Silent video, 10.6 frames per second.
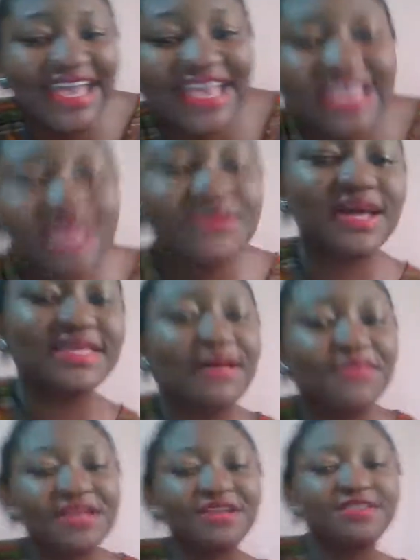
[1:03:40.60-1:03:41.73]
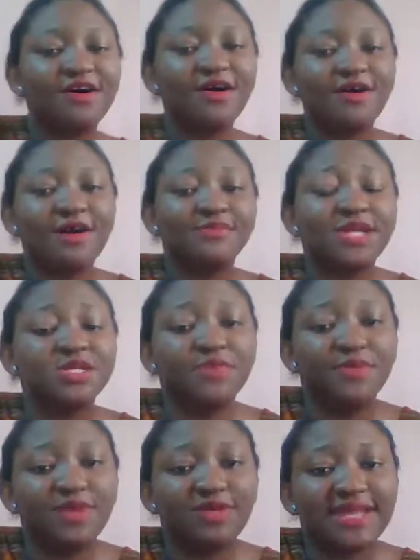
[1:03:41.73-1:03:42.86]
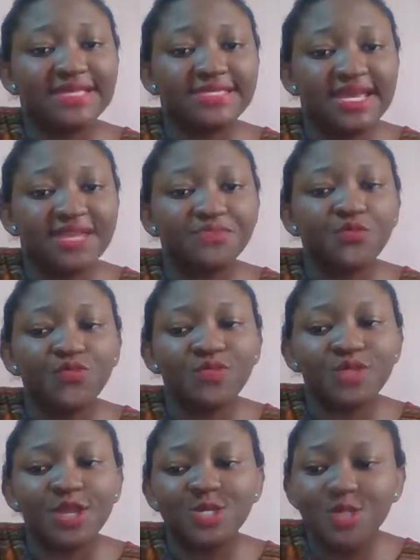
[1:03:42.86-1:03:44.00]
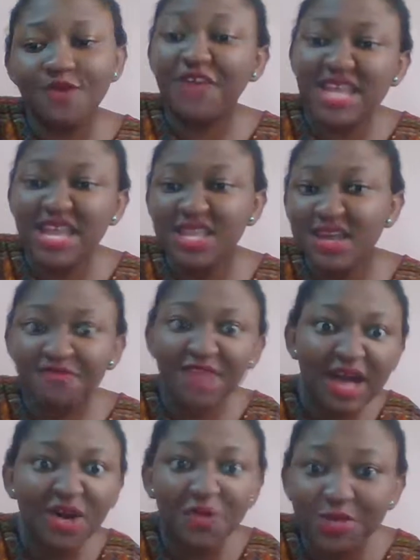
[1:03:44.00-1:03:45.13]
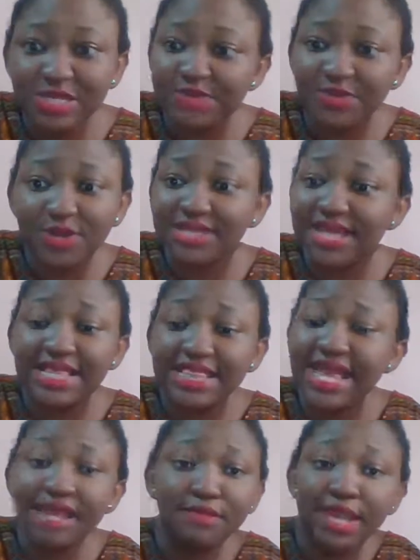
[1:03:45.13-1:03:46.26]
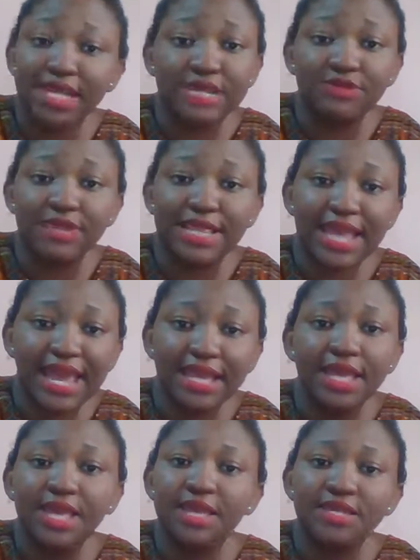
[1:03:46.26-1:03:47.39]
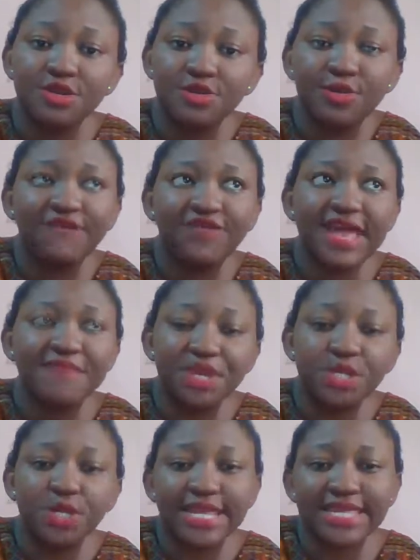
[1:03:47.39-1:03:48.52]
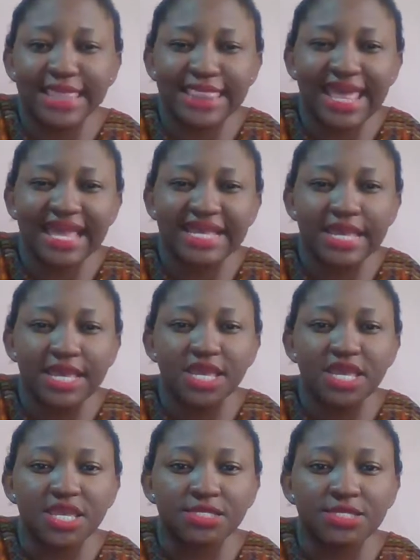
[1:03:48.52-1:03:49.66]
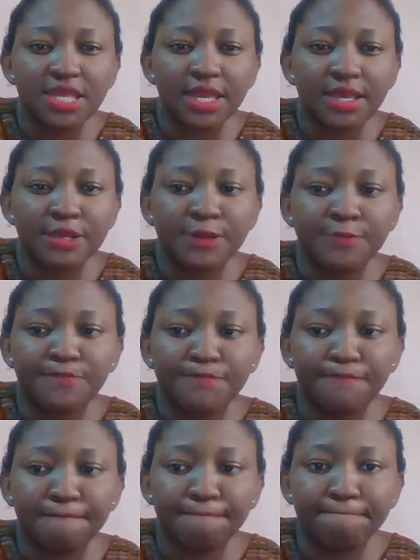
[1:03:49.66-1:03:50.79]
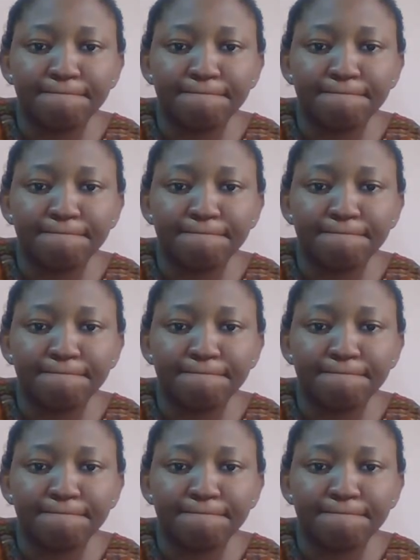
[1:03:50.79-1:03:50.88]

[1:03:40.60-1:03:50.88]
It's because I'm thinking, oh, I'm trying to remember what I said. So funny enough, we are opposite because I actually like beggary. Like the Yoruba food that I mentioned that I like is amala